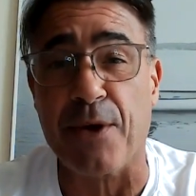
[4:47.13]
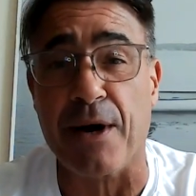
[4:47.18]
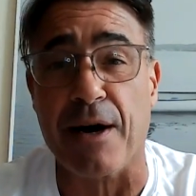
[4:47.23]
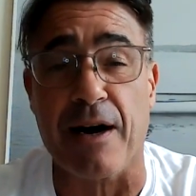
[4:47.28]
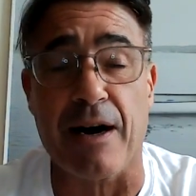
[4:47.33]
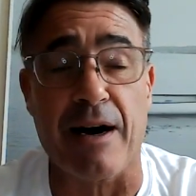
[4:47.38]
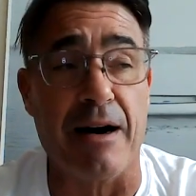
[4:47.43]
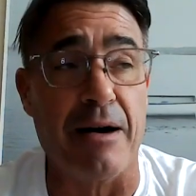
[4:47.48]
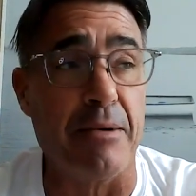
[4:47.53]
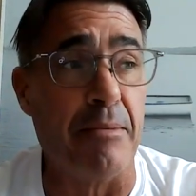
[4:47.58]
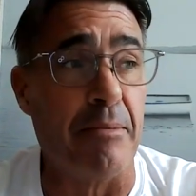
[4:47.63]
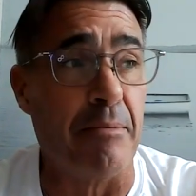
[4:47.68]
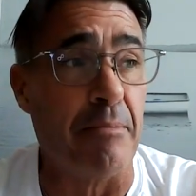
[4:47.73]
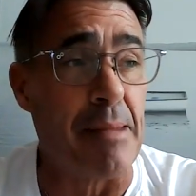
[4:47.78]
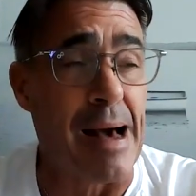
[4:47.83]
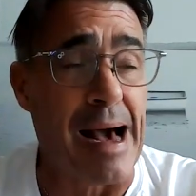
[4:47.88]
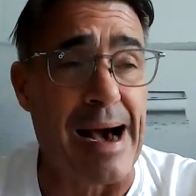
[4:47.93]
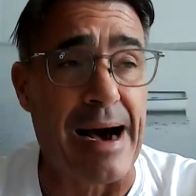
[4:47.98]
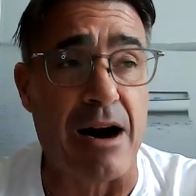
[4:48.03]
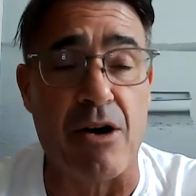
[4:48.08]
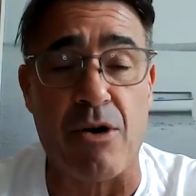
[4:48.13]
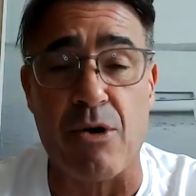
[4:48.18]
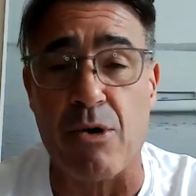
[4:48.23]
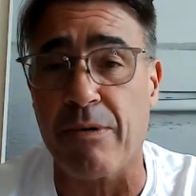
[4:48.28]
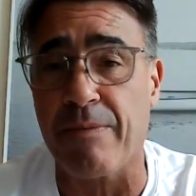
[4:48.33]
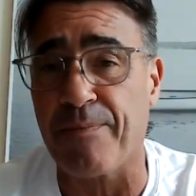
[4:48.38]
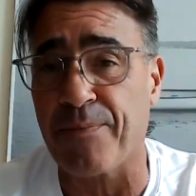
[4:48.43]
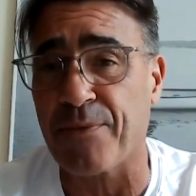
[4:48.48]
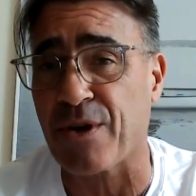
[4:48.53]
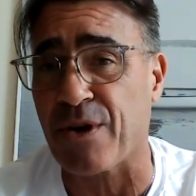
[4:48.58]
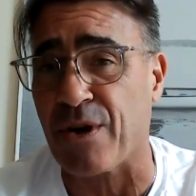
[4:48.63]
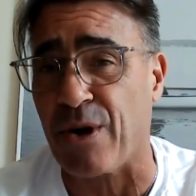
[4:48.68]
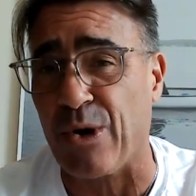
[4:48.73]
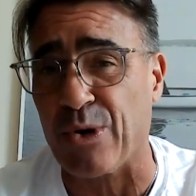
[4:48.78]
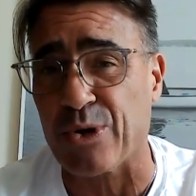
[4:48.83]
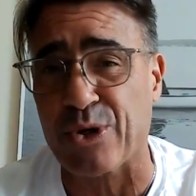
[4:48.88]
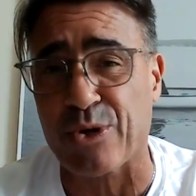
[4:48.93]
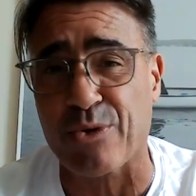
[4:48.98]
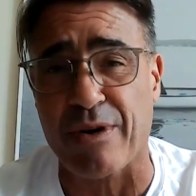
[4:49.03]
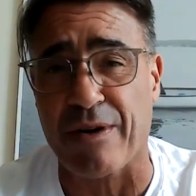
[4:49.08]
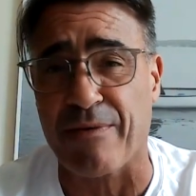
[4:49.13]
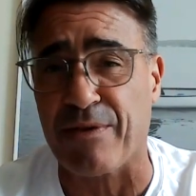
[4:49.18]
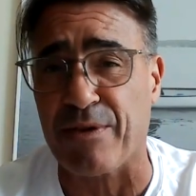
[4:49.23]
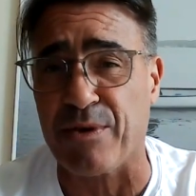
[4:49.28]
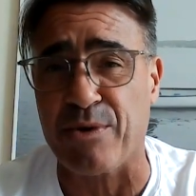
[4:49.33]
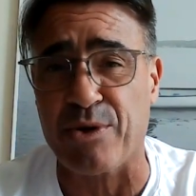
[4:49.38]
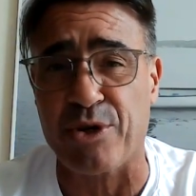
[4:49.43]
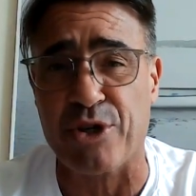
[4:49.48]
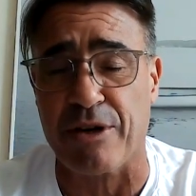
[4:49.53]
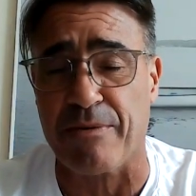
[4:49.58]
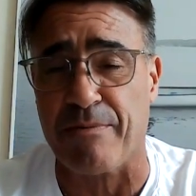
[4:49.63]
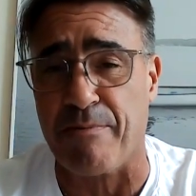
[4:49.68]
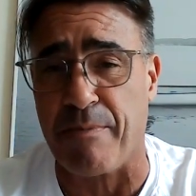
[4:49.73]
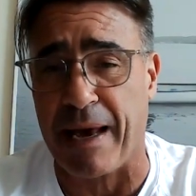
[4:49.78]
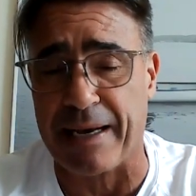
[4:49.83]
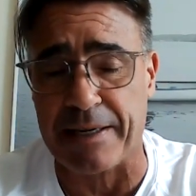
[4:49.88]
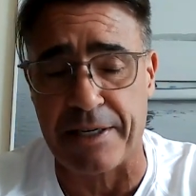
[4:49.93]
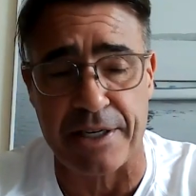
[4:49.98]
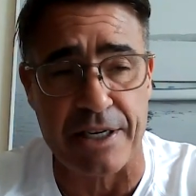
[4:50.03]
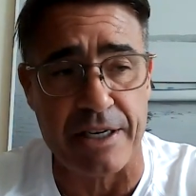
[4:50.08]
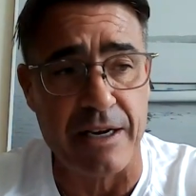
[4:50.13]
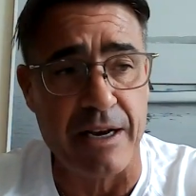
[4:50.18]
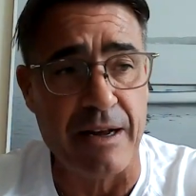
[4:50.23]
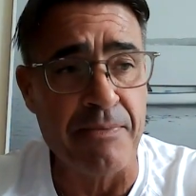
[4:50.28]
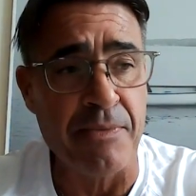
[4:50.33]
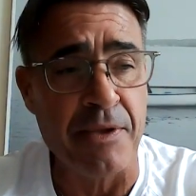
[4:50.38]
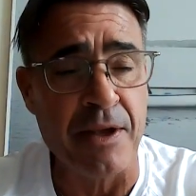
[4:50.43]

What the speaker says: Mao, Cultural Revolution, mess.